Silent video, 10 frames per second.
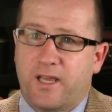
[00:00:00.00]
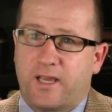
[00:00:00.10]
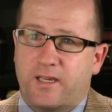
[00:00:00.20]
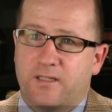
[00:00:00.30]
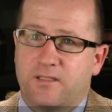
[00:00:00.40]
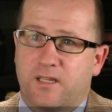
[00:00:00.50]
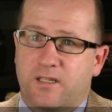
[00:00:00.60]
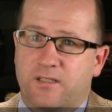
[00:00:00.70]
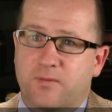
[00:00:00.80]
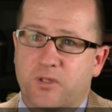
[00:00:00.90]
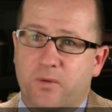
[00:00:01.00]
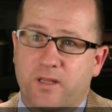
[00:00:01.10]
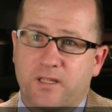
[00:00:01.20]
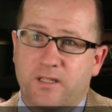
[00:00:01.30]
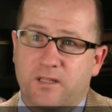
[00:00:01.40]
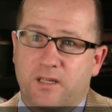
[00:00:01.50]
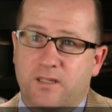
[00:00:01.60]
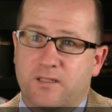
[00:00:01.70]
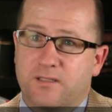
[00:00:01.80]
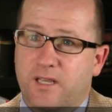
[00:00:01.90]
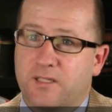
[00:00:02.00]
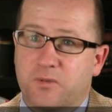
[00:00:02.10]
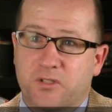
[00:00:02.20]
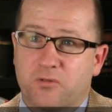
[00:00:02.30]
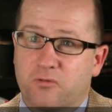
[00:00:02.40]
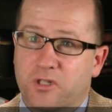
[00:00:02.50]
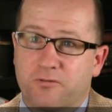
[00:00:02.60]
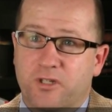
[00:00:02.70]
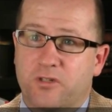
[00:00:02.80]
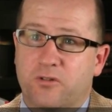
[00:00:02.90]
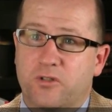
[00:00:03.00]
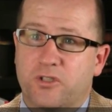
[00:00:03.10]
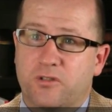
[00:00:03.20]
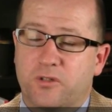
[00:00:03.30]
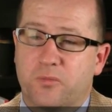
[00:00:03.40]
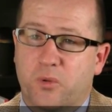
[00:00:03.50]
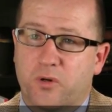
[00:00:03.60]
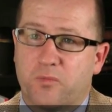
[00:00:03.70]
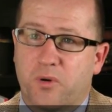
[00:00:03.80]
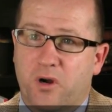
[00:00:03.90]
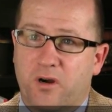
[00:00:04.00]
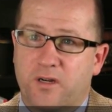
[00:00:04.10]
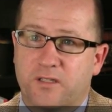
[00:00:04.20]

And subsequently, assessments are really, really crucial and important part.